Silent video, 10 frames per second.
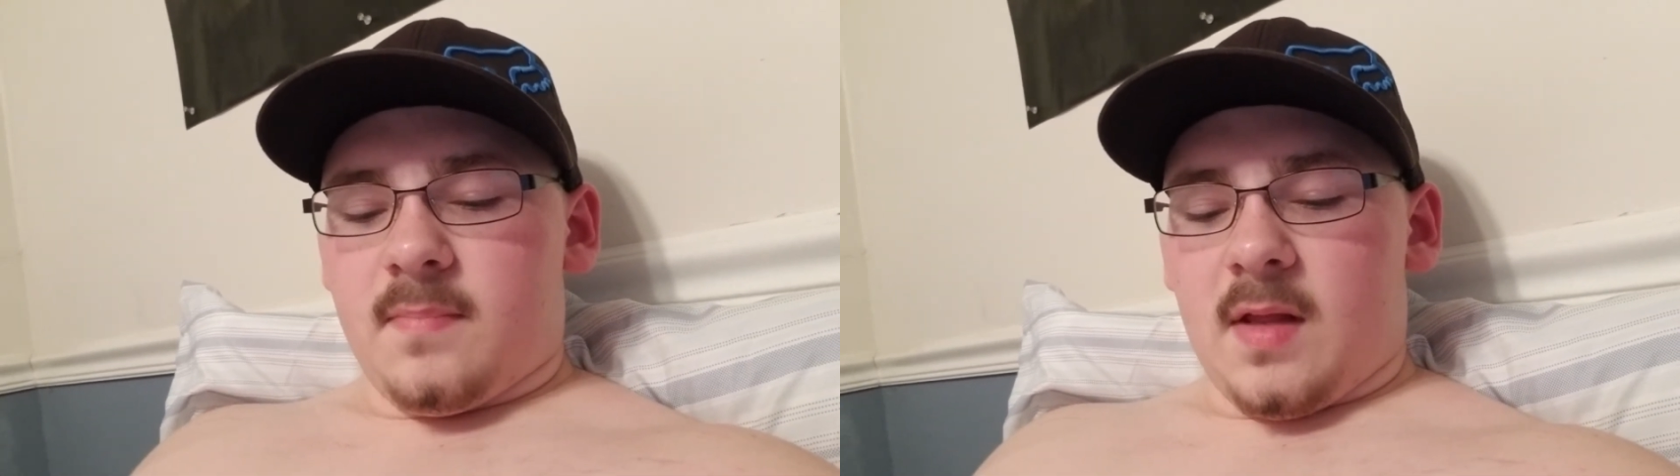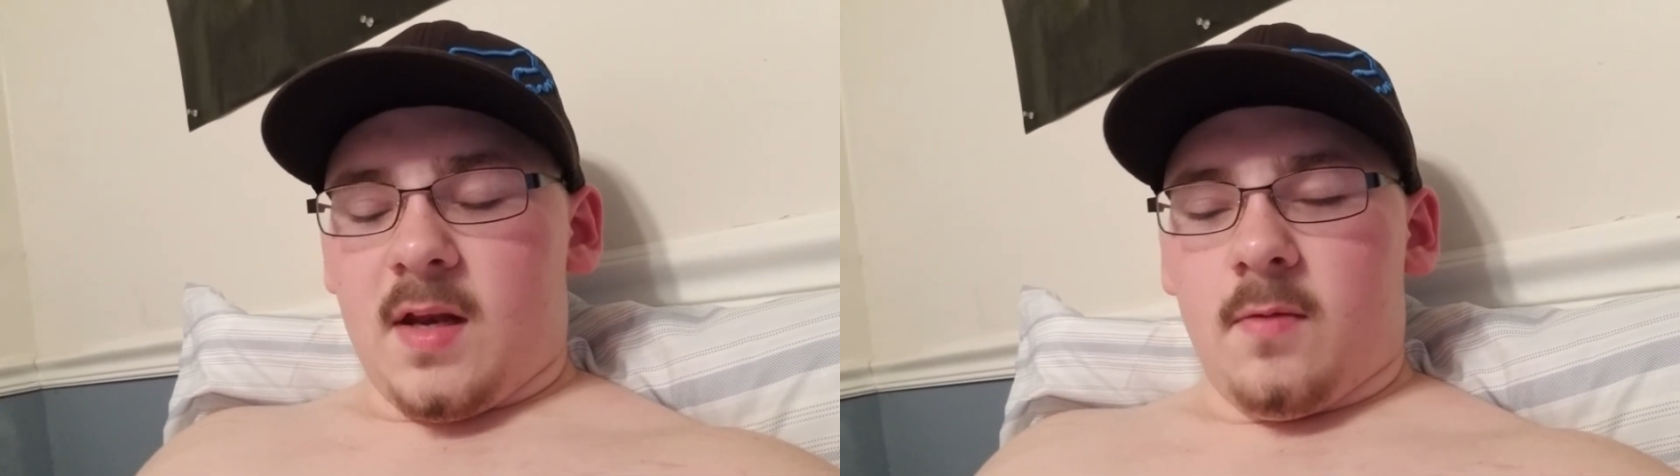
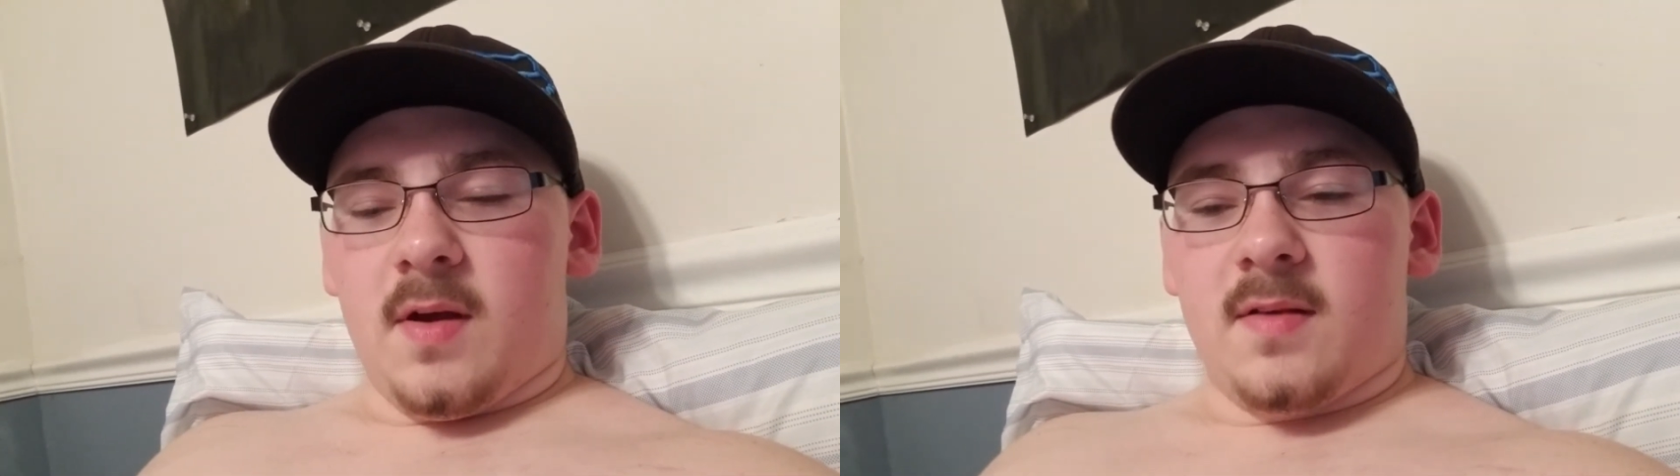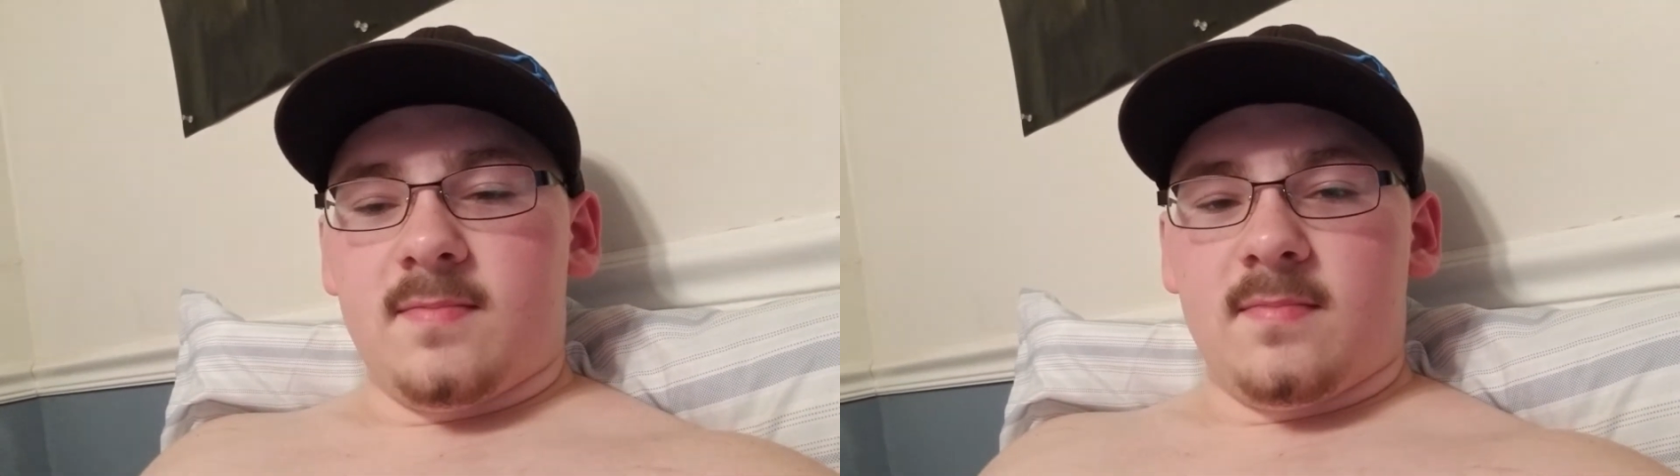
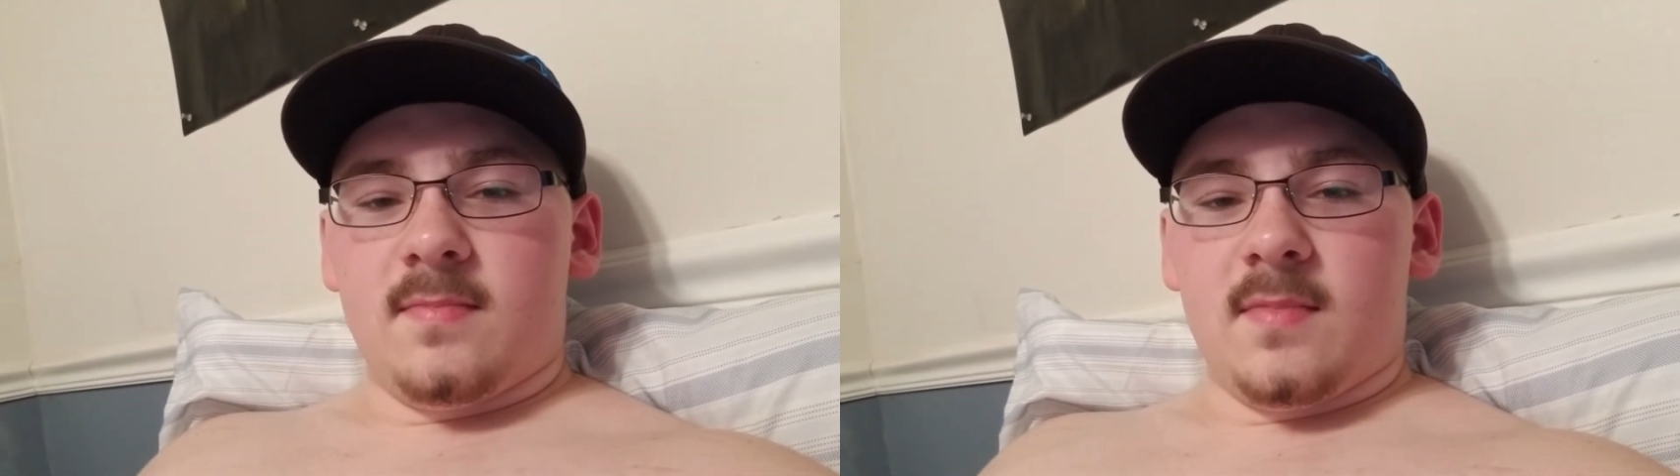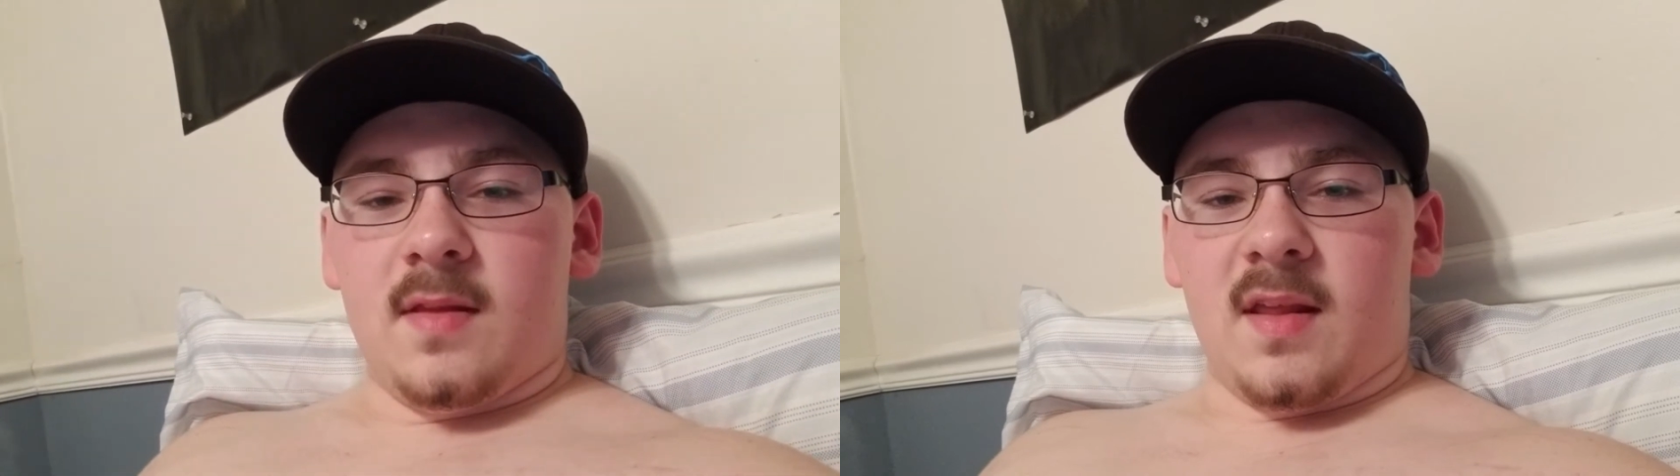anyway,
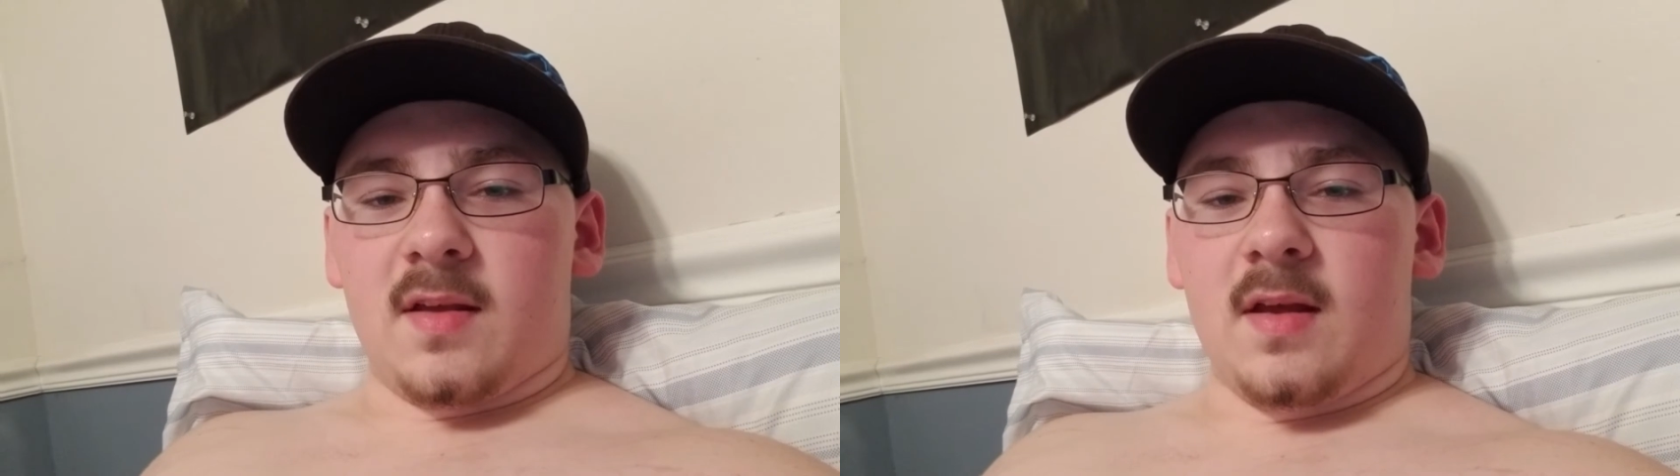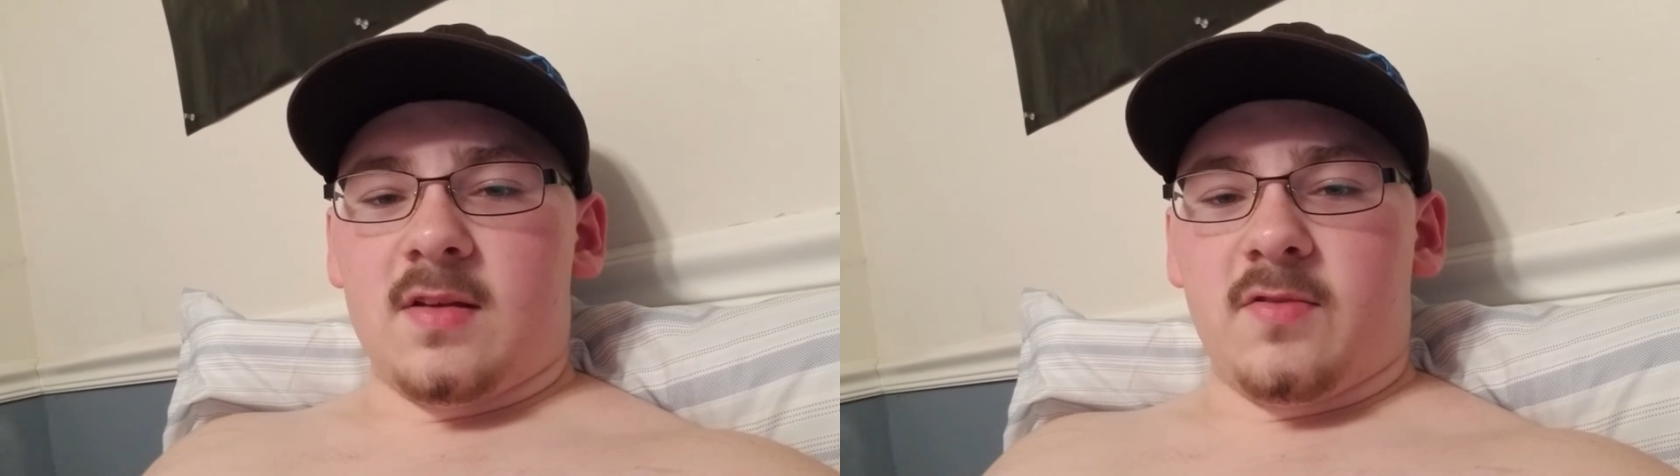thank
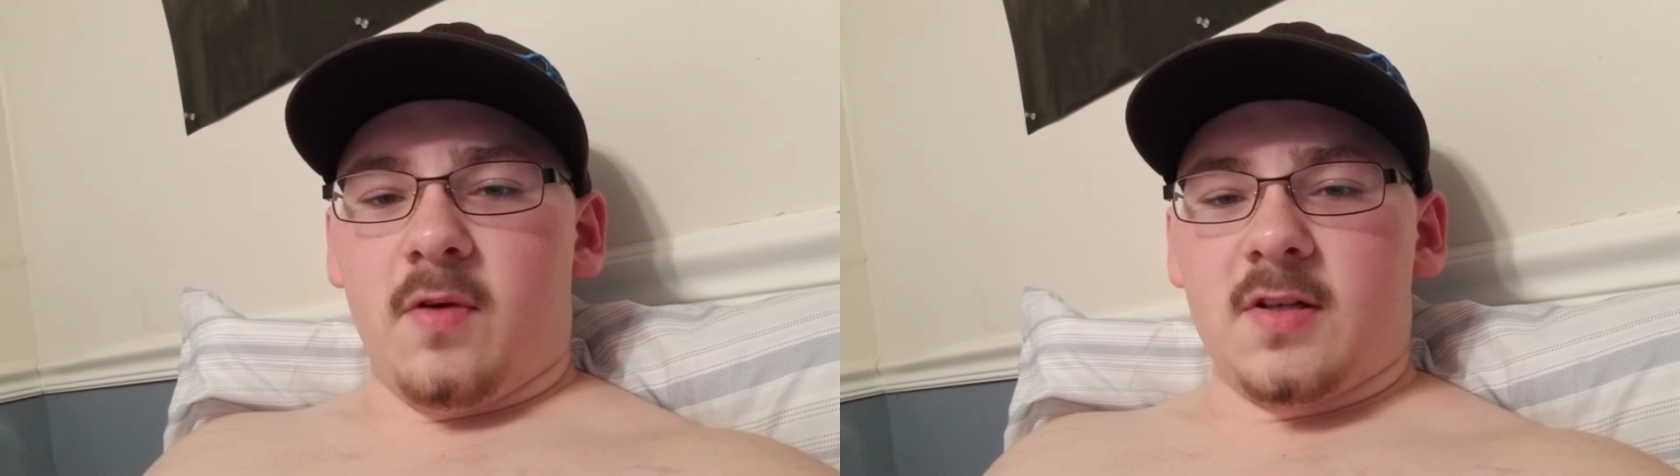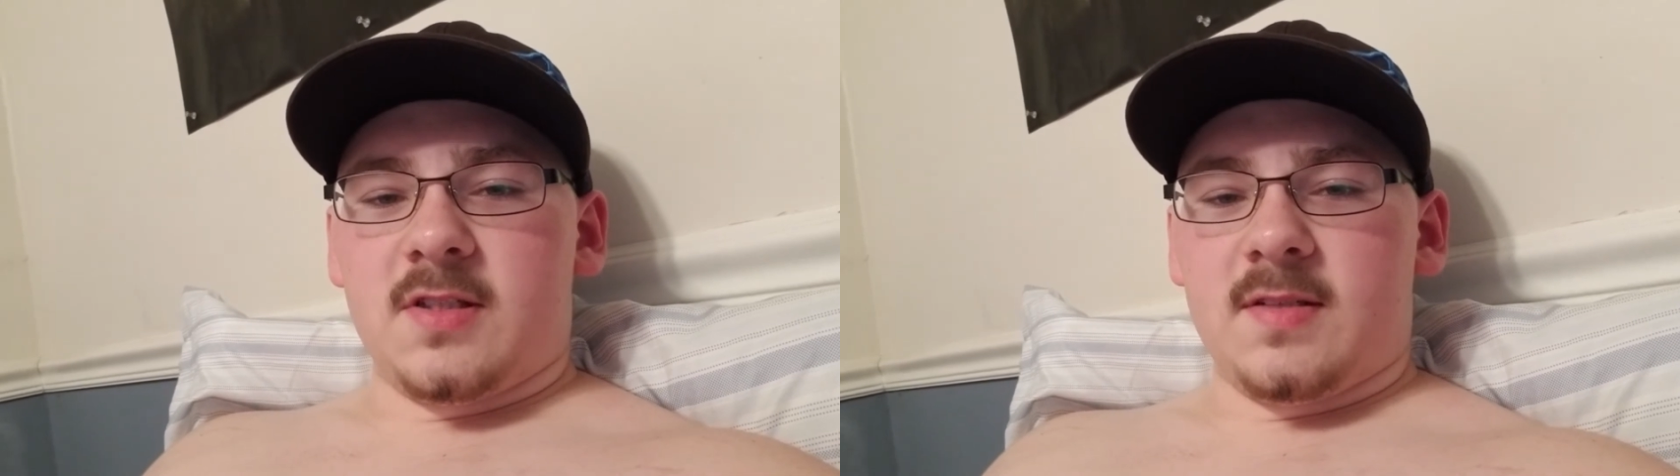you guys for
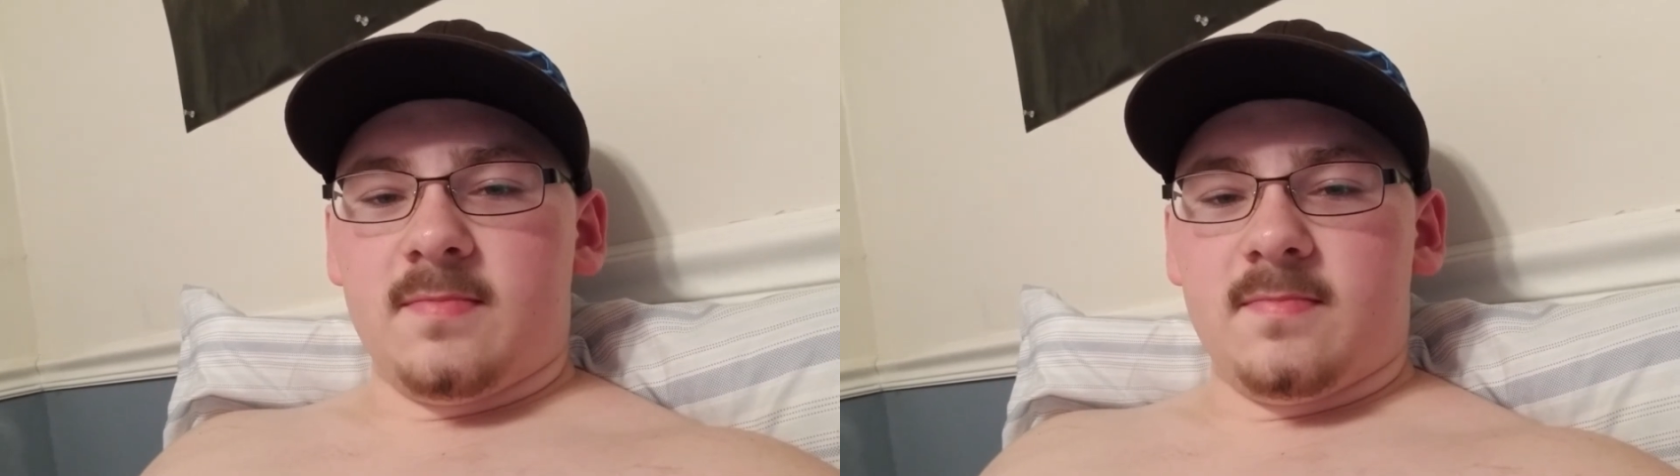watching.